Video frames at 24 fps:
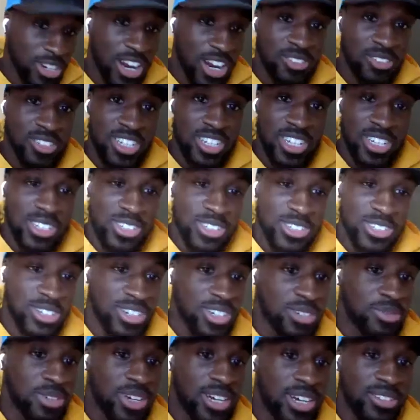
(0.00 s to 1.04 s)
conversations
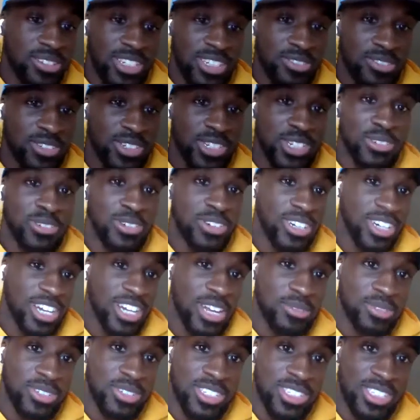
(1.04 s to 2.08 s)
though about different career
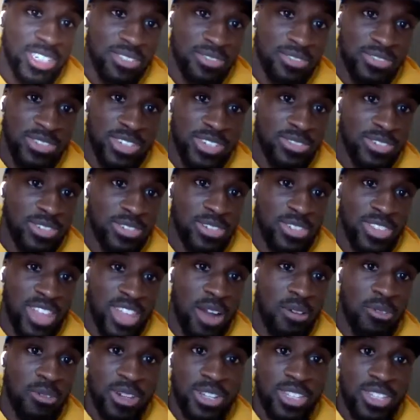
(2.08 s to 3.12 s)
options if it were
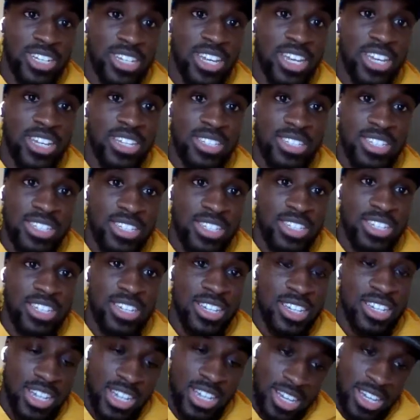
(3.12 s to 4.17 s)
that were the case.
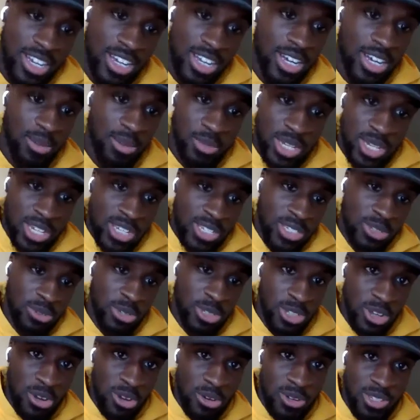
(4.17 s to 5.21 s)
Because it
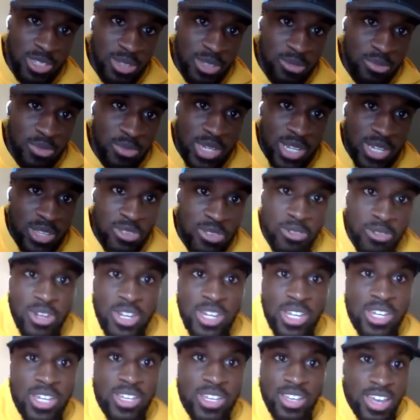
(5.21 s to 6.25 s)
was always the big
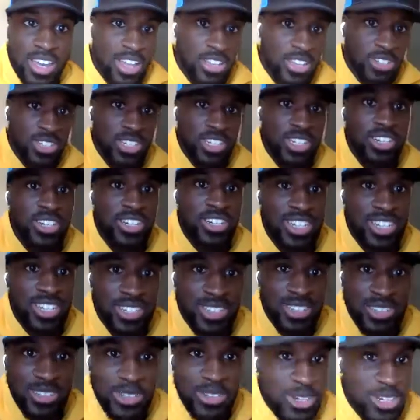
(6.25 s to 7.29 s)
three: engineering,
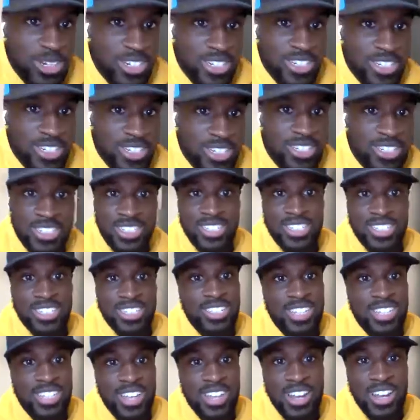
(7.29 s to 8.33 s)
lawyer,
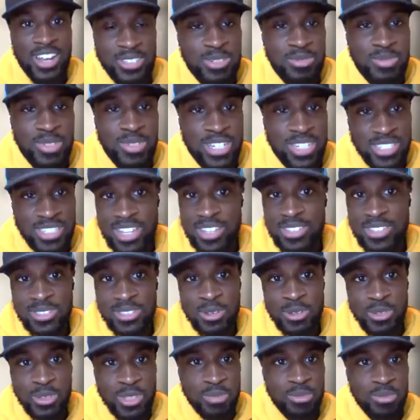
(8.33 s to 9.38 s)
doctor, because that
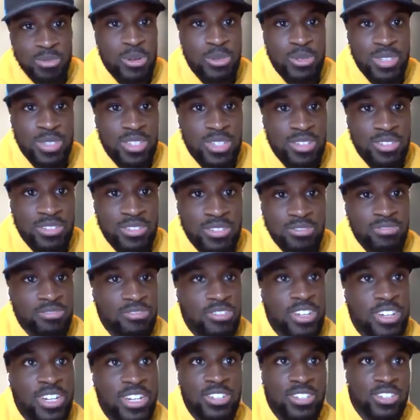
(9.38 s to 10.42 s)
those are the most
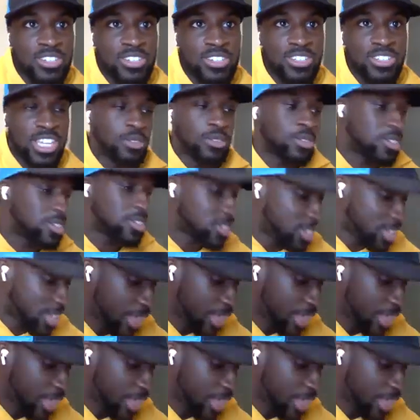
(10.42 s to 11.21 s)
financially stable.